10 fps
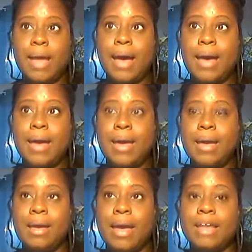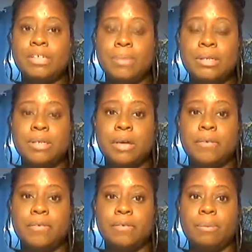I ask
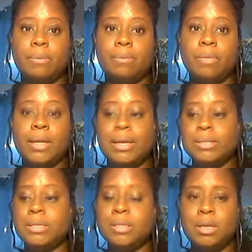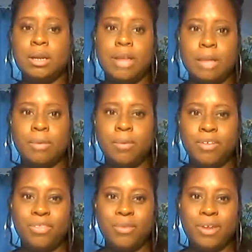myself, is this in alignment
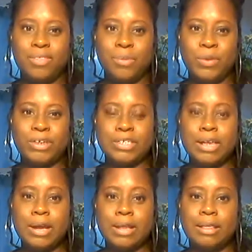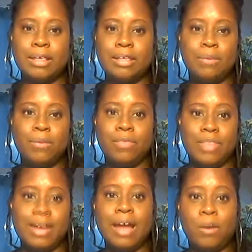with one of the words
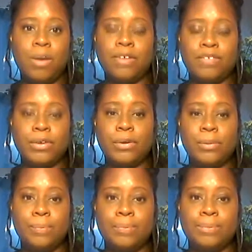that I want to feel?